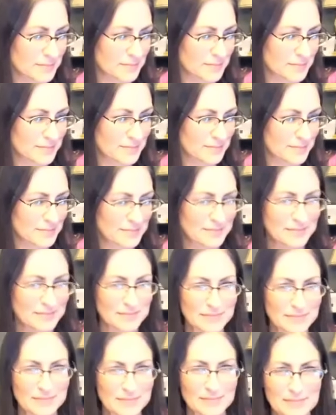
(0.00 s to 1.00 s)

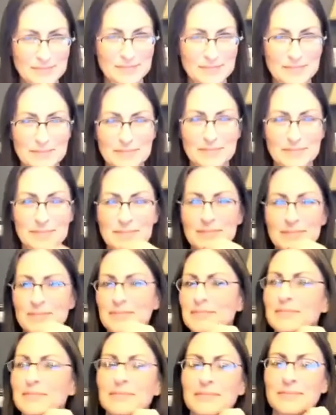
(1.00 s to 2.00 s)

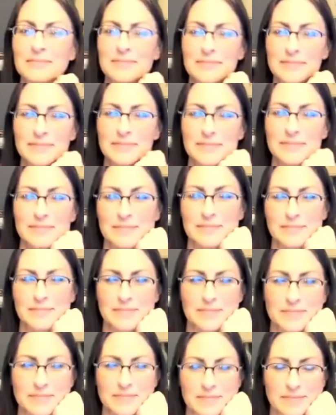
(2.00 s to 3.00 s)

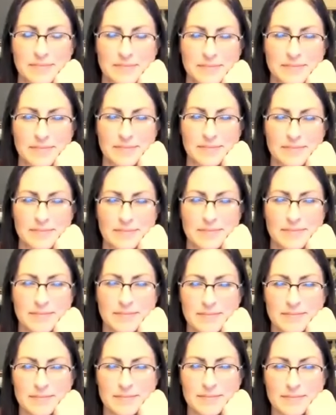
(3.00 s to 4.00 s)

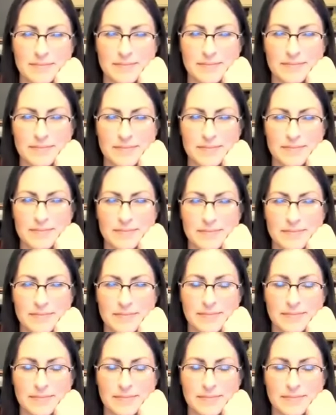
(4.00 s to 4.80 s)
[no speech]